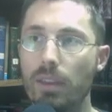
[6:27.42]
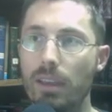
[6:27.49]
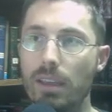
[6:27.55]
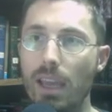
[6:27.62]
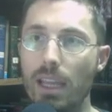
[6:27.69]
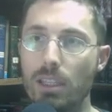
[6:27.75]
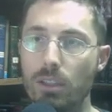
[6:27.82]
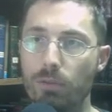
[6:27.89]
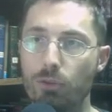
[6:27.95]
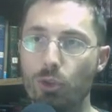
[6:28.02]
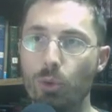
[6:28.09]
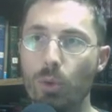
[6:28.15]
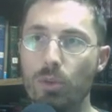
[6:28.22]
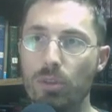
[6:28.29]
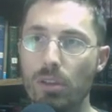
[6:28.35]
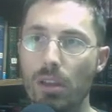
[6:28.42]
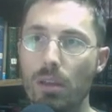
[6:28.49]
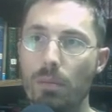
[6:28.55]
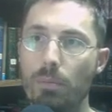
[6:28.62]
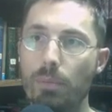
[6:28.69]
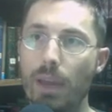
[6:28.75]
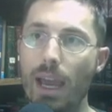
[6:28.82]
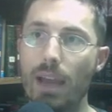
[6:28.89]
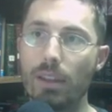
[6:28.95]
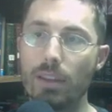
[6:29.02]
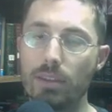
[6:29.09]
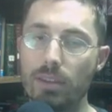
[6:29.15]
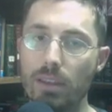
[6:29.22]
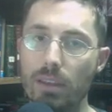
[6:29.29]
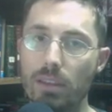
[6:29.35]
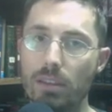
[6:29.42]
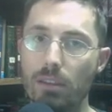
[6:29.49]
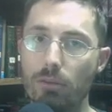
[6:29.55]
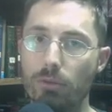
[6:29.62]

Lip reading: the gates of Jerusalem, palaces